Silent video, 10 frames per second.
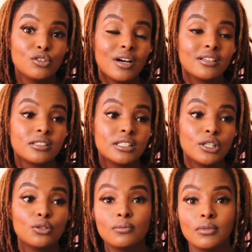You
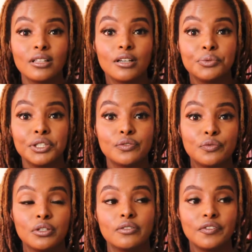assume the wish
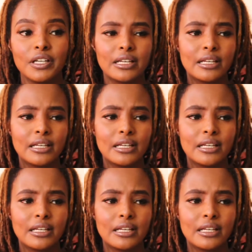fulfilled.